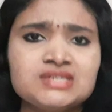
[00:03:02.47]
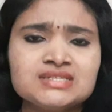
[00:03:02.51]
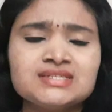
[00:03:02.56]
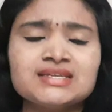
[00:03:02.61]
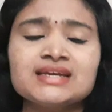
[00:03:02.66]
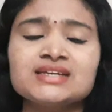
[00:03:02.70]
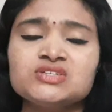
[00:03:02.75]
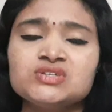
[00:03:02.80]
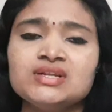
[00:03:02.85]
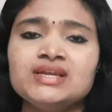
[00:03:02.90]
is
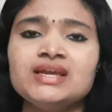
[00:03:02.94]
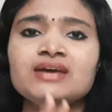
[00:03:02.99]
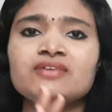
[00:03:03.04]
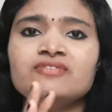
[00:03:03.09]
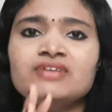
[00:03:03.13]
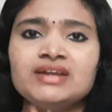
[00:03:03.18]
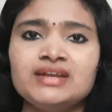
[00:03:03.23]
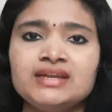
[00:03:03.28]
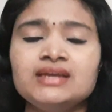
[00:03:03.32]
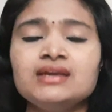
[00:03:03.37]
actually a
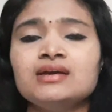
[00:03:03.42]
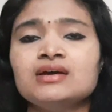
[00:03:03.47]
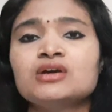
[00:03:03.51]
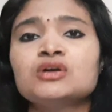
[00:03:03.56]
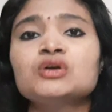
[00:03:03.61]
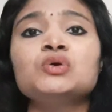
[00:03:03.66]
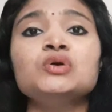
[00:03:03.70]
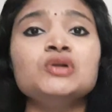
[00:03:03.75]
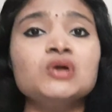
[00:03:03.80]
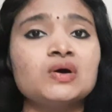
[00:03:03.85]
very
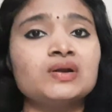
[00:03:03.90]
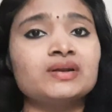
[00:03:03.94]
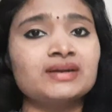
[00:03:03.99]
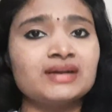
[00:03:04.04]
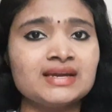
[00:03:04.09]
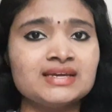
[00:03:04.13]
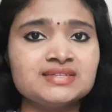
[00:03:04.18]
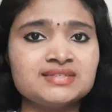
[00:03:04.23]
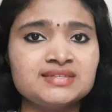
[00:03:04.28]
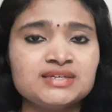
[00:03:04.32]
good
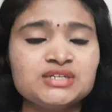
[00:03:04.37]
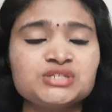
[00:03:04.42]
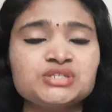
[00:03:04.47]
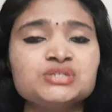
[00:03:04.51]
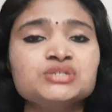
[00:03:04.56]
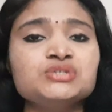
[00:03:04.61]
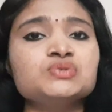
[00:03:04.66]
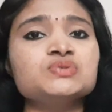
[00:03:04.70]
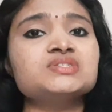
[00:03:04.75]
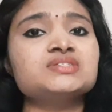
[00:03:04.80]

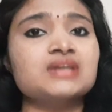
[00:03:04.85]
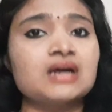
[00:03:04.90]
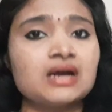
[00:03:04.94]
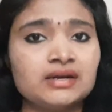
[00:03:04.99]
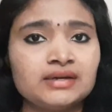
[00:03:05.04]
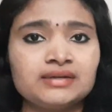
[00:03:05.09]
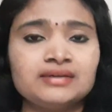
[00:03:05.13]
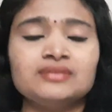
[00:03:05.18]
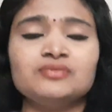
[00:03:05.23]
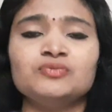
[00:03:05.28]
organization to
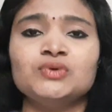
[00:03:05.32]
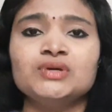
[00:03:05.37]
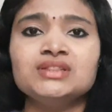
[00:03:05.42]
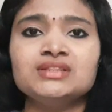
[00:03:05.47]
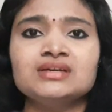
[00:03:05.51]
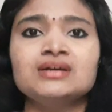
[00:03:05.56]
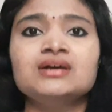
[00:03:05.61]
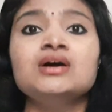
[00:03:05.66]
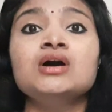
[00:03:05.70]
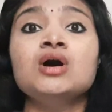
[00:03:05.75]
start with,
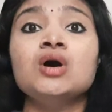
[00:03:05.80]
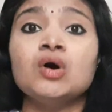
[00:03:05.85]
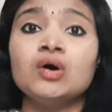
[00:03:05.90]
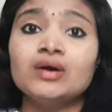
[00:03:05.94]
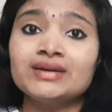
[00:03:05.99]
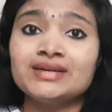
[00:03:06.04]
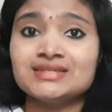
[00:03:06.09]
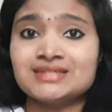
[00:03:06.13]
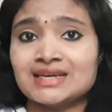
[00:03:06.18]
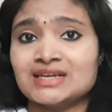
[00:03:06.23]
or
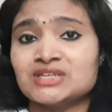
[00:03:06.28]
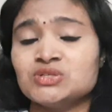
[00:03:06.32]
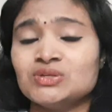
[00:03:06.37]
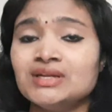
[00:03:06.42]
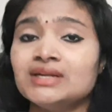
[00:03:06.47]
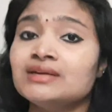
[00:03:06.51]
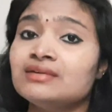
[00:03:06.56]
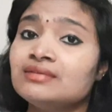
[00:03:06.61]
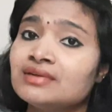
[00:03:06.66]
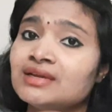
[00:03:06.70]
it is actually
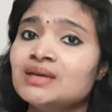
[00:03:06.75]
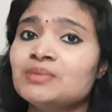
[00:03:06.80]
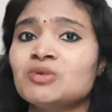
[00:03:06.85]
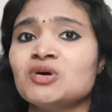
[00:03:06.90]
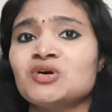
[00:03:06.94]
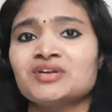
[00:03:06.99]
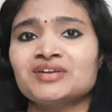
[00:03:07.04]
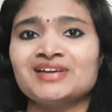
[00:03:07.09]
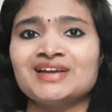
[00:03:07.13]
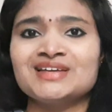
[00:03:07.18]
a dream
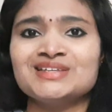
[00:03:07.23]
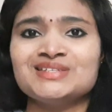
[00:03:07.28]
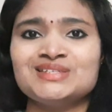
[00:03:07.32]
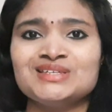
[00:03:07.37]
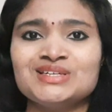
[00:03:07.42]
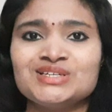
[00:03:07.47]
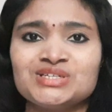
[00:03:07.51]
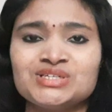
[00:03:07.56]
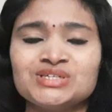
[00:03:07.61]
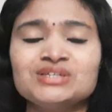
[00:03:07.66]

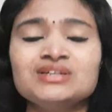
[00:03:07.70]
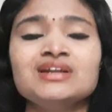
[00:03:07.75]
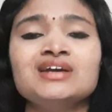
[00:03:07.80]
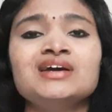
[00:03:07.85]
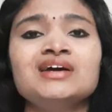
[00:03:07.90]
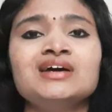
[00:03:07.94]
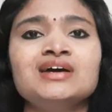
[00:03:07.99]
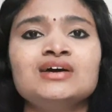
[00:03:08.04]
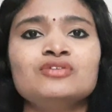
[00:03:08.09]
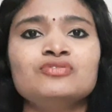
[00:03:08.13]
organization
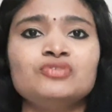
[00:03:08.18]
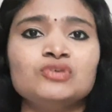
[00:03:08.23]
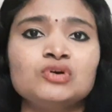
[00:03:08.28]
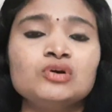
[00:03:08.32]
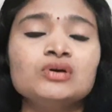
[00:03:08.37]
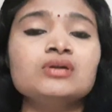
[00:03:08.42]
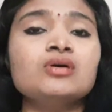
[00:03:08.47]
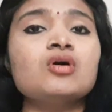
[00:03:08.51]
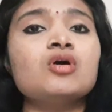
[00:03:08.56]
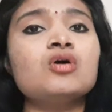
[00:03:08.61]

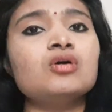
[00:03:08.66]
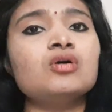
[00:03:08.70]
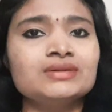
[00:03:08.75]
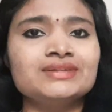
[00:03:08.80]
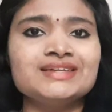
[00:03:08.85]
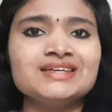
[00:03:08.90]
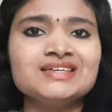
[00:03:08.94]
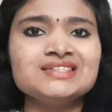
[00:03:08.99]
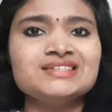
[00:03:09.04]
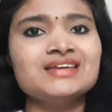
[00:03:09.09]
for all
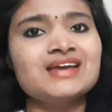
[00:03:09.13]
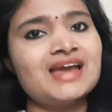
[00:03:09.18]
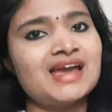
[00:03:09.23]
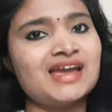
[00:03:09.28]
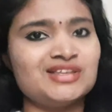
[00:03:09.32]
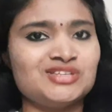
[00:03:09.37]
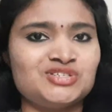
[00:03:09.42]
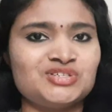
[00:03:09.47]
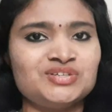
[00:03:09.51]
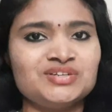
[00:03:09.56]
these
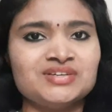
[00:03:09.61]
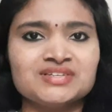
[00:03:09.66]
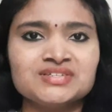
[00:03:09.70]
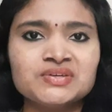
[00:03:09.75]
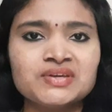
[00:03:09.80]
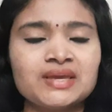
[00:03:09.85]
engineers.